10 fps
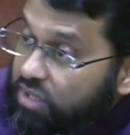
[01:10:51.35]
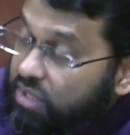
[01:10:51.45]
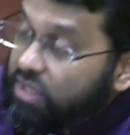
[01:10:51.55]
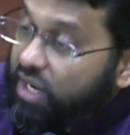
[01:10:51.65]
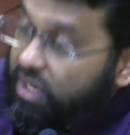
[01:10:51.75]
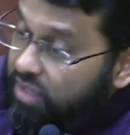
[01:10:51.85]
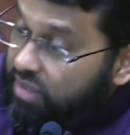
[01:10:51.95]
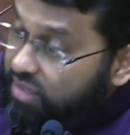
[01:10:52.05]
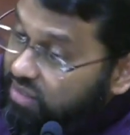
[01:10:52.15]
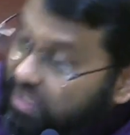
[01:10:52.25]
in the
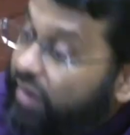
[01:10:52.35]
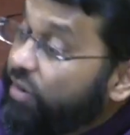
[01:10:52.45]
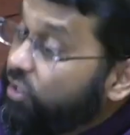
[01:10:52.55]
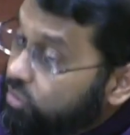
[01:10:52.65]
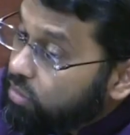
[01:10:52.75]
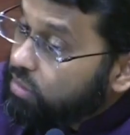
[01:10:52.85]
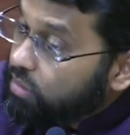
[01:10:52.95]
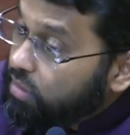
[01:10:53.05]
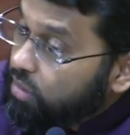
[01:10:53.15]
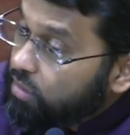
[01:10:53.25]
hadith as a character,
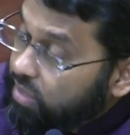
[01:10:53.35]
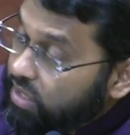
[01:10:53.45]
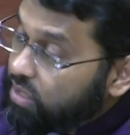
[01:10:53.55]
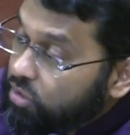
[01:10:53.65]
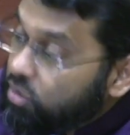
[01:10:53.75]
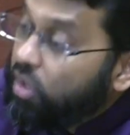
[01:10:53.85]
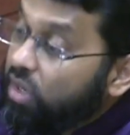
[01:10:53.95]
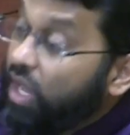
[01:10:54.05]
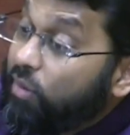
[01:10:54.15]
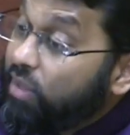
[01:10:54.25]
but he did not
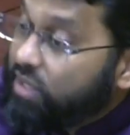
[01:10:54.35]
narrate